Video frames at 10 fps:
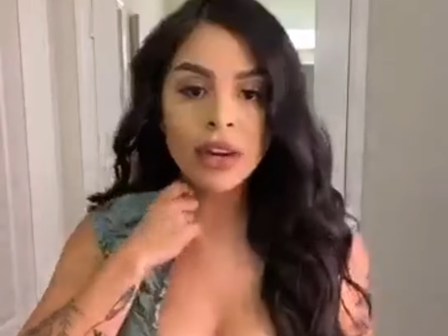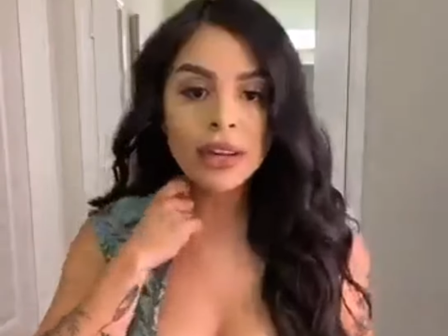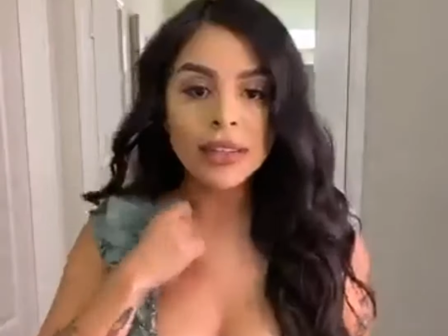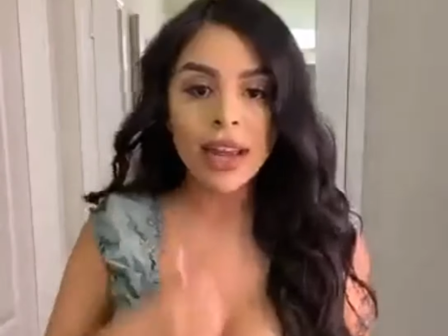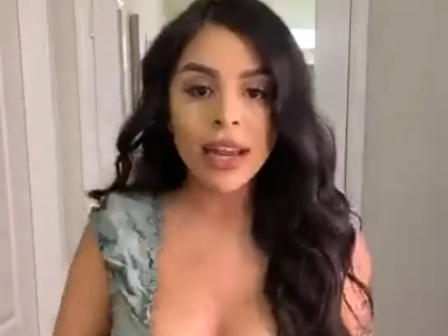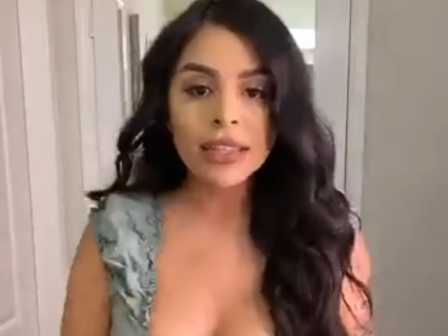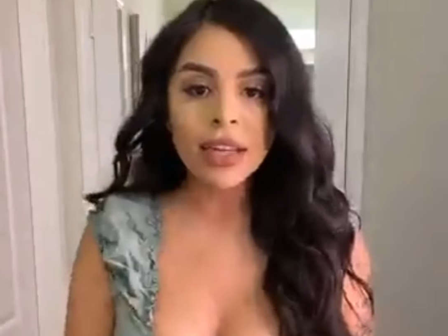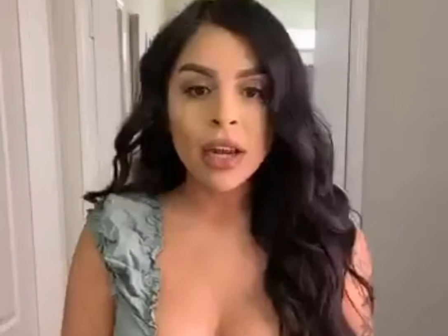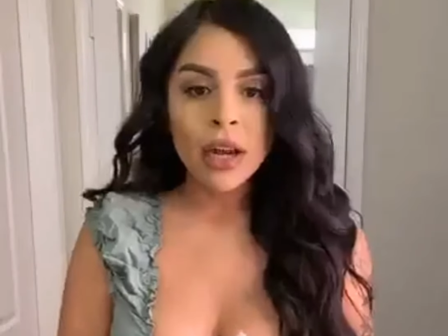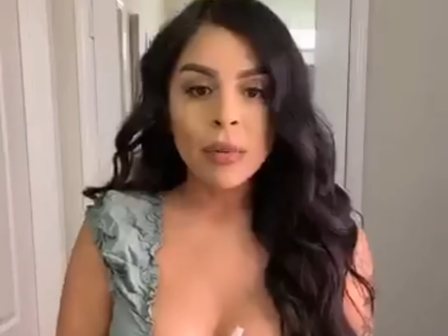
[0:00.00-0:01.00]
shared and
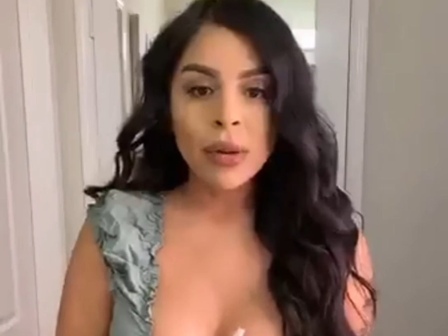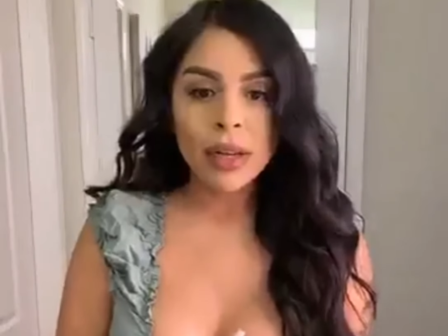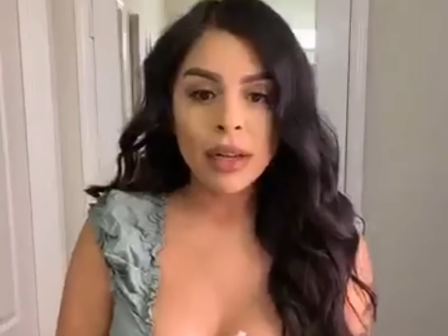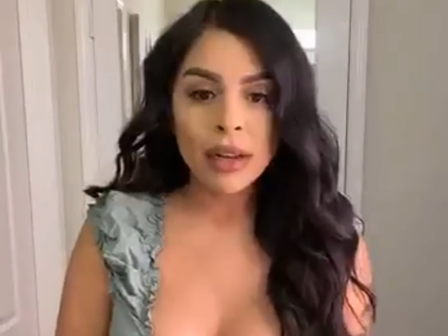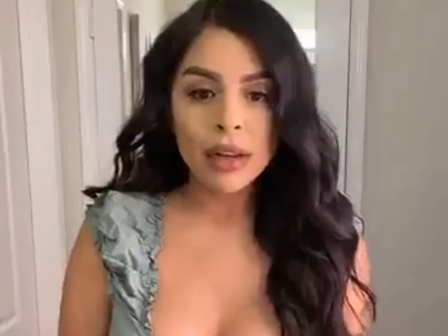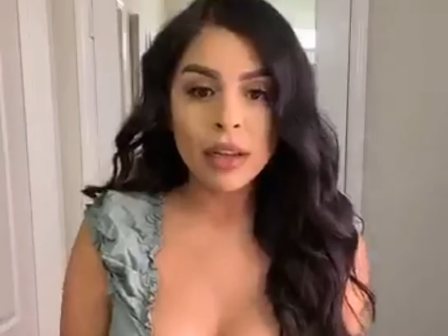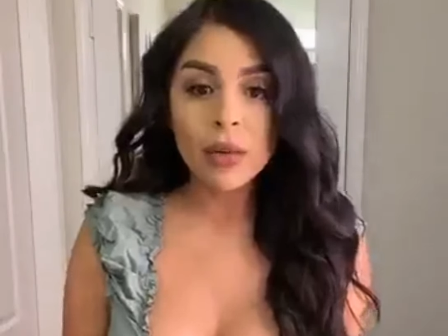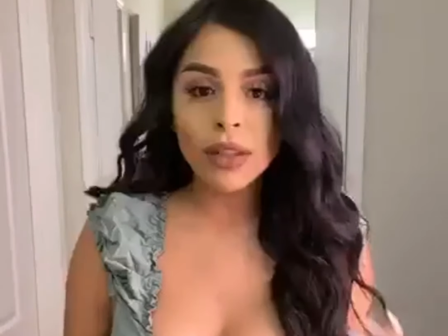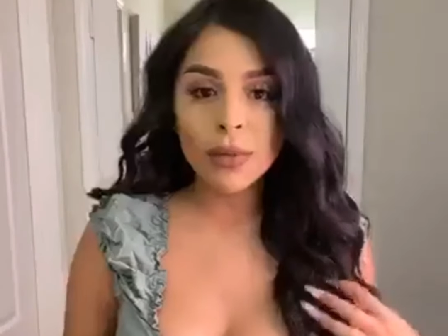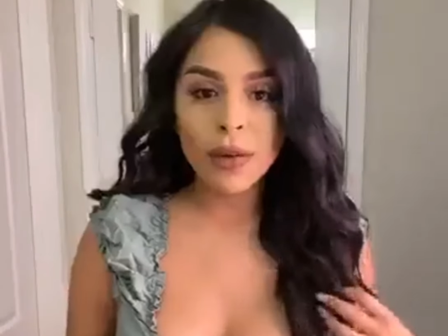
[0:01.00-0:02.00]
liked, pretty,
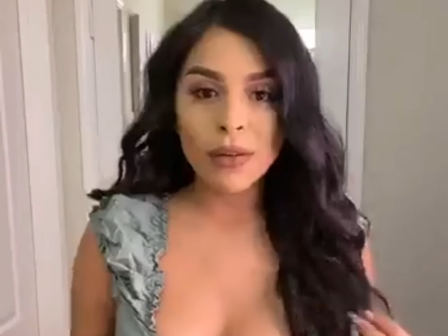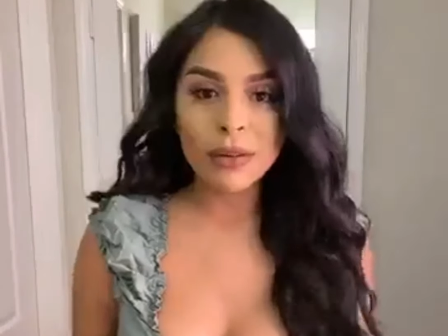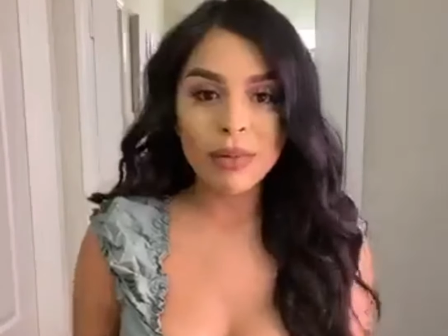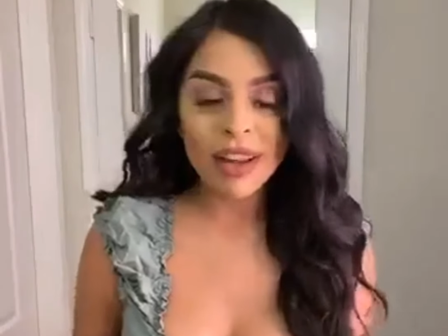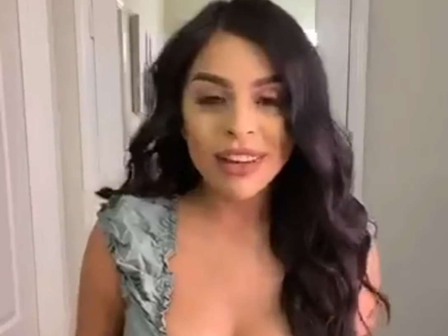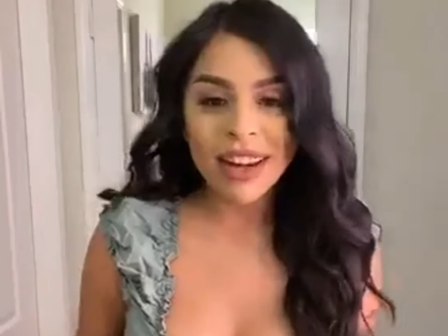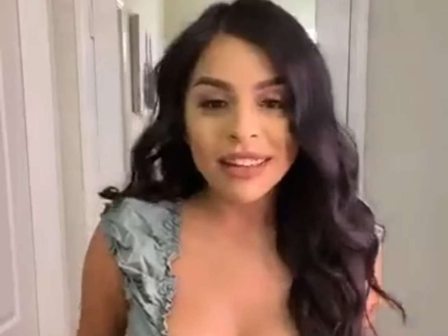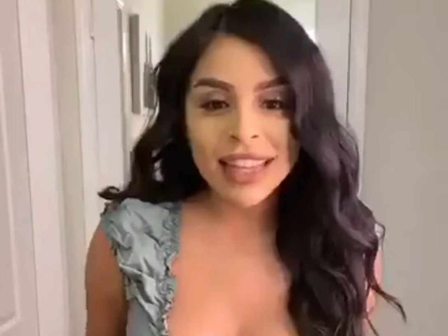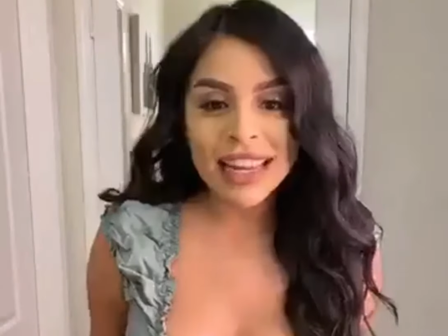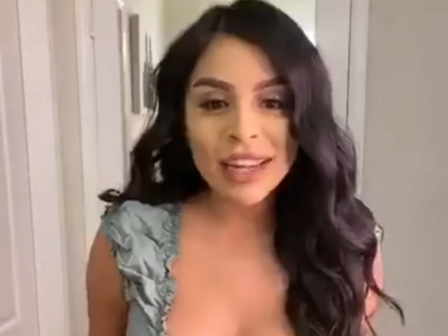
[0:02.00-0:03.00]
you will look pretty with blonde
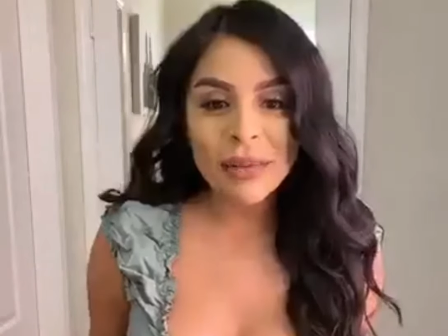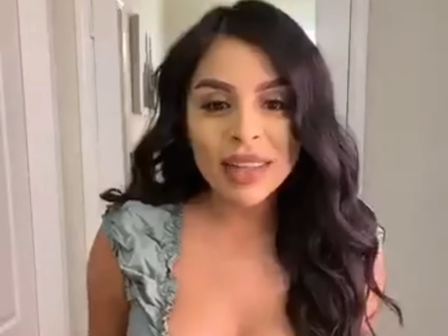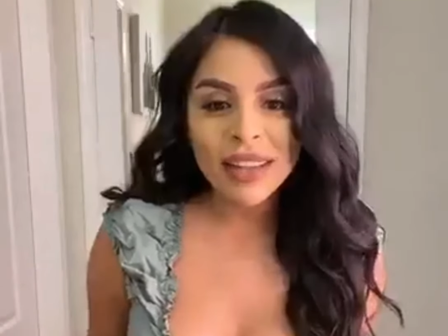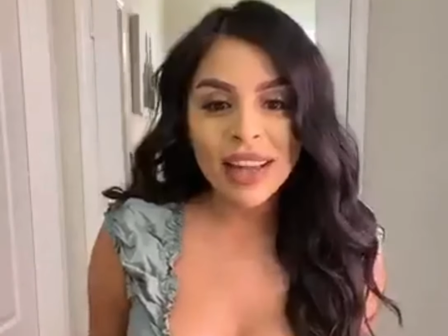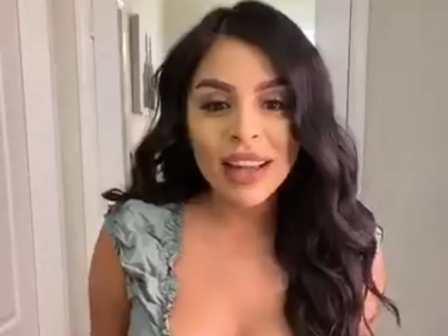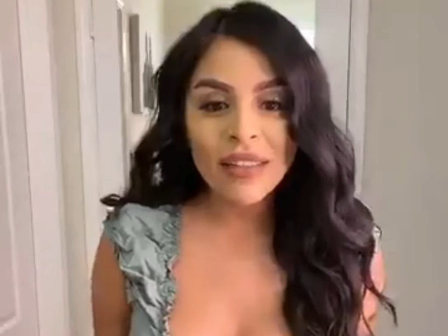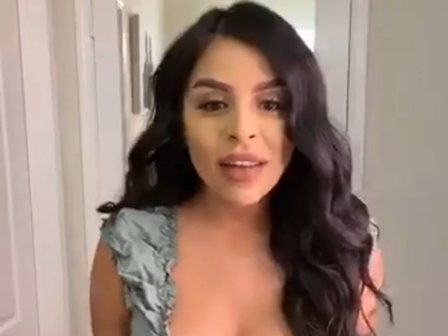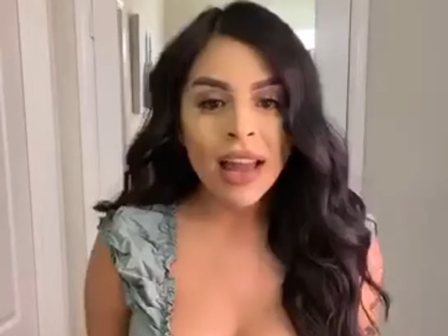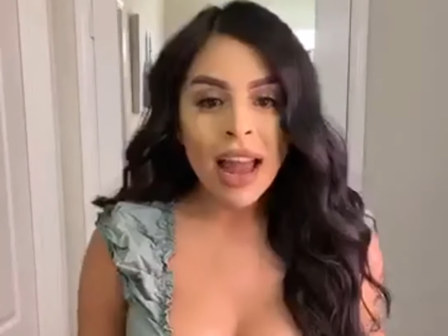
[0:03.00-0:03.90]
hair. Thank you, my love.